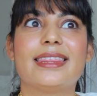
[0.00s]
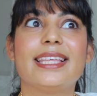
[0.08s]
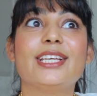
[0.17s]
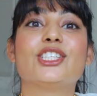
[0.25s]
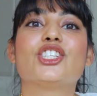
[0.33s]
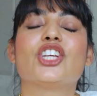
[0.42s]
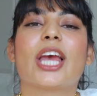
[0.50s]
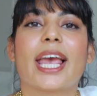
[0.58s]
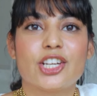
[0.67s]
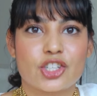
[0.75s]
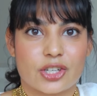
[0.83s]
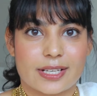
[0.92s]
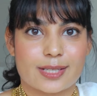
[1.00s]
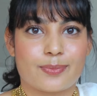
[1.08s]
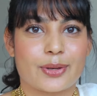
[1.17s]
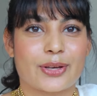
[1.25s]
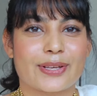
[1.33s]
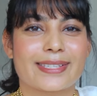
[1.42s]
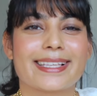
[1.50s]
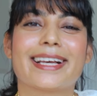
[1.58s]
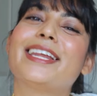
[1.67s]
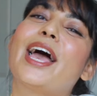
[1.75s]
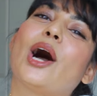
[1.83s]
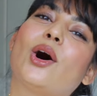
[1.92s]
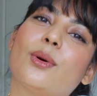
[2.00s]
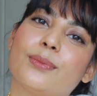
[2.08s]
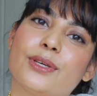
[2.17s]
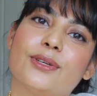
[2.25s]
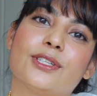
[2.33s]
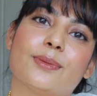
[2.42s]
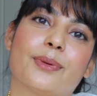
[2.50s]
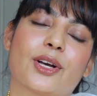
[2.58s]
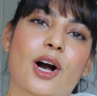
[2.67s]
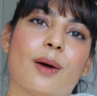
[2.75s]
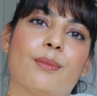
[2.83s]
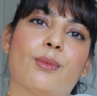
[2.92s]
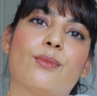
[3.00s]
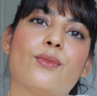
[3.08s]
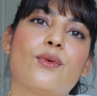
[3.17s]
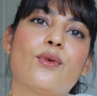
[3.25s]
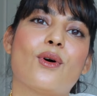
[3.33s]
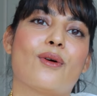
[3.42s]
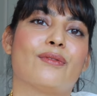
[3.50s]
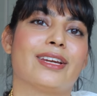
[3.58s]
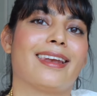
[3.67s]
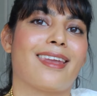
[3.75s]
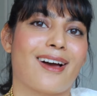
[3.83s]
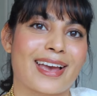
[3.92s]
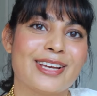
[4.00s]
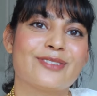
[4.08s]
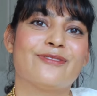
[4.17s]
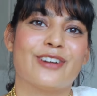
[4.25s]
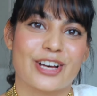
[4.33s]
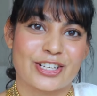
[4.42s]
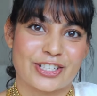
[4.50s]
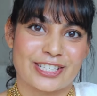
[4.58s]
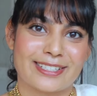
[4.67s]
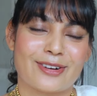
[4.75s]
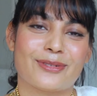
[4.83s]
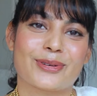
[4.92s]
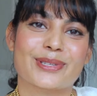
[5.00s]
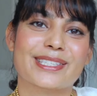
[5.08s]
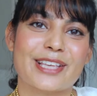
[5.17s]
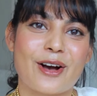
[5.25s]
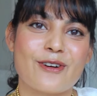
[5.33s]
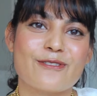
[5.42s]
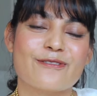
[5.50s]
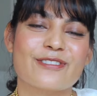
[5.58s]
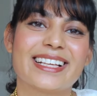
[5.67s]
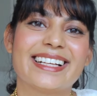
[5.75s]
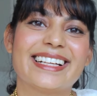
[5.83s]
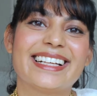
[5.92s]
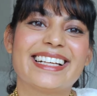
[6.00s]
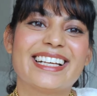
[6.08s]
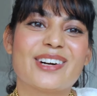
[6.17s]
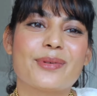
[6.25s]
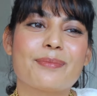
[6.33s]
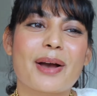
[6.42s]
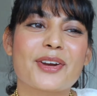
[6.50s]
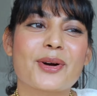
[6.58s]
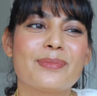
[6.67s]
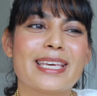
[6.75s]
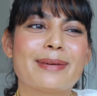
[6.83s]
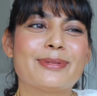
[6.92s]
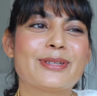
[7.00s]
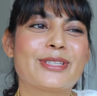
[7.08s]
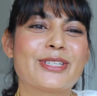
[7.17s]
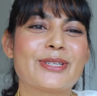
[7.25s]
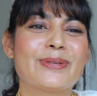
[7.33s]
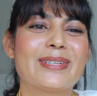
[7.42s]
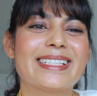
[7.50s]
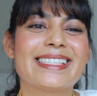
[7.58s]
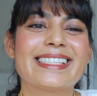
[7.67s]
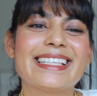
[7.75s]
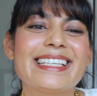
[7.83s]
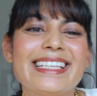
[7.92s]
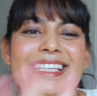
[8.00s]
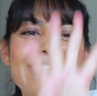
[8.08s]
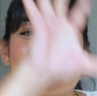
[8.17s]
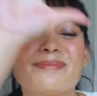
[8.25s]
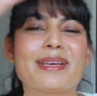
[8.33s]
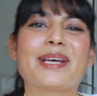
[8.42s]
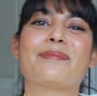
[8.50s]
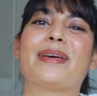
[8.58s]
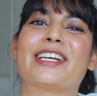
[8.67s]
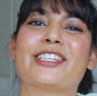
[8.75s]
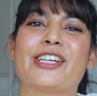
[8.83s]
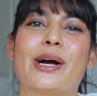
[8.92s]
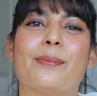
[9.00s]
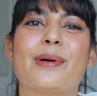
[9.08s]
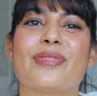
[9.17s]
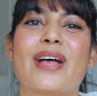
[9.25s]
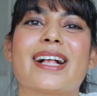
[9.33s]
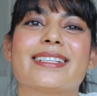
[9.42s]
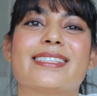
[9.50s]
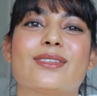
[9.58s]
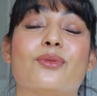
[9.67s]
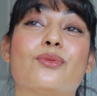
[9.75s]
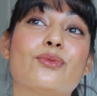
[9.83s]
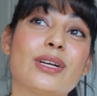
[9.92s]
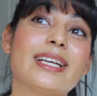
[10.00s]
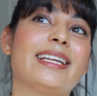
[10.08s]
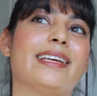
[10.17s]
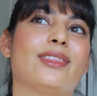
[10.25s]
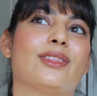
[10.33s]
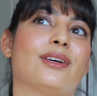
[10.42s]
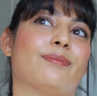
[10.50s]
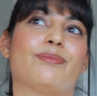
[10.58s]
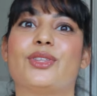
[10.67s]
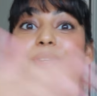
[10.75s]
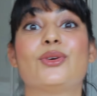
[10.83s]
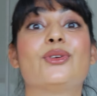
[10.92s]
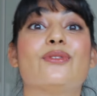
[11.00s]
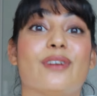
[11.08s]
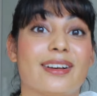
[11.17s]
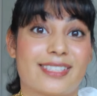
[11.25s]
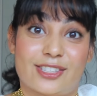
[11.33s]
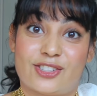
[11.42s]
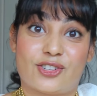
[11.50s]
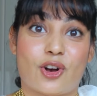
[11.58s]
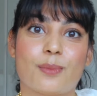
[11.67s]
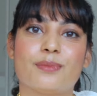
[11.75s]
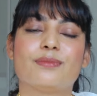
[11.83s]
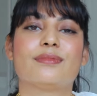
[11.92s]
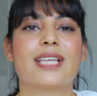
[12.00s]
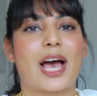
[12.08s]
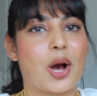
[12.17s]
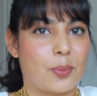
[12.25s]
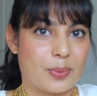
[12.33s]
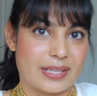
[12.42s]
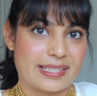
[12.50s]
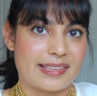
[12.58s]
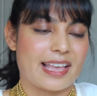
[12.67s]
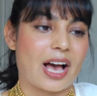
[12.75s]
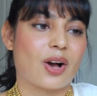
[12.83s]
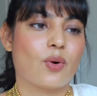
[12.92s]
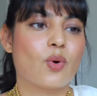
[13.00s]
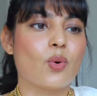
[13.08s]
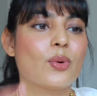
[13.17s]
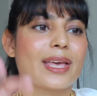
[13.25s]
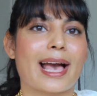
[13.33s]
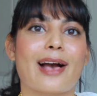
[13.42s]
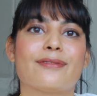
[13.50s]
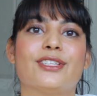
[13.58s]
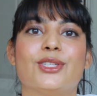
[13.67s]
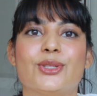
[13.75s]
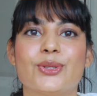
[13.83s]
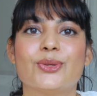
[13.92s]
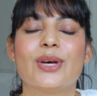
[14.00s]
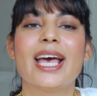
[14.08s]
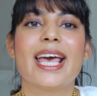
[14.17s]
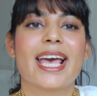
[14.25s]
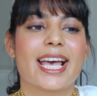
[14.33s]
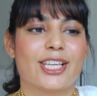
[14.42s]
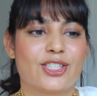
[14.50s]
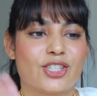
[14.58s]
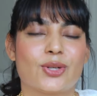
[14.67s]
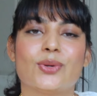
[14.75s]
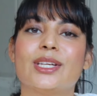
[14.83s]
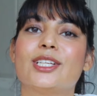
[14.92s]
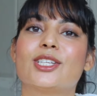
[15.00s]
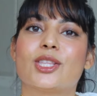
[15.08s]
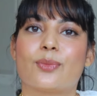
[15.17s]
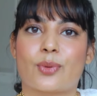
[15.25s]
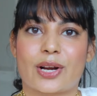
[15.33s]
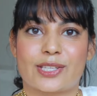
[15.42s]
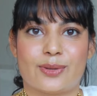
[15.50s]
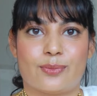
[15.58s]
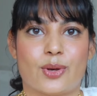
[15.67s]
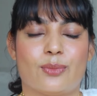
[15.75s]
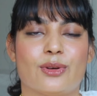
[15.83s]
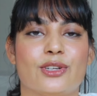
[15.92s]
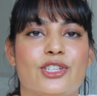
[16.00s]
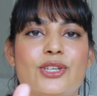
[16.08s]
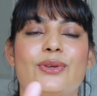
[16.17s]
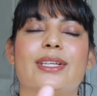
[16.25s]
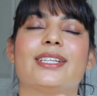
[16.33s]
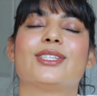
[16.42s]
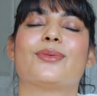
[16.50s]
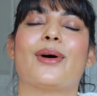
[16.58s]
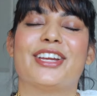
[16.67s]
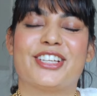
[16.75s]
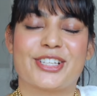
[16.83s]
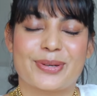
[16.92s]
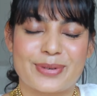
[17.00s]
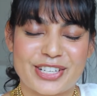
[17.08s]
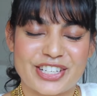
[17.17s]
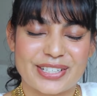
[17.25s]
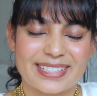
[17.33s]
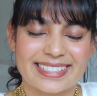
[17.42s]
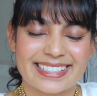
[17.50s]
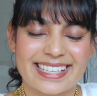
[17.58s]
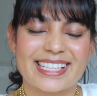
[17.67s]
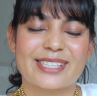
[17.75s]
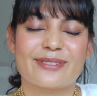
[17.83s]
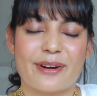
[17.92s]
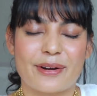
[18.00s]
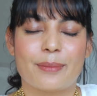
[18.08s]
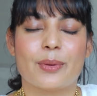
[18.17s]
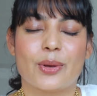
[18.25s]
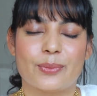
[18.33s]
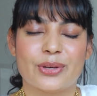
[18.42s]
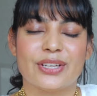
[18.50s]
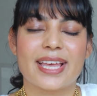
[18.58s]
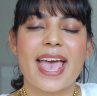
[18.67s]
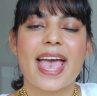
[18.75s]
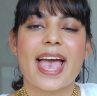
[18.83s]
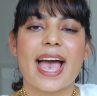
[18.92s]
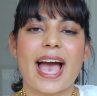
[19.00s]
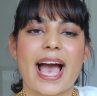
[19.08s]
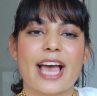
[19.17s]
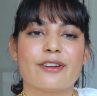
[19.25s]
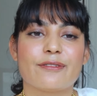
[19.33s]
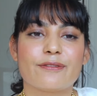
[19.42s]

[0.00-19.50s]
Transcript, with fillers: these changes because they're going to help you to become more of an aligned version of yourself. We might not be able to see the bigger picture, but that's really the, the universe's job to help us in that. All we have to do is tune into the present moment, tune into our intuition in this very moment, and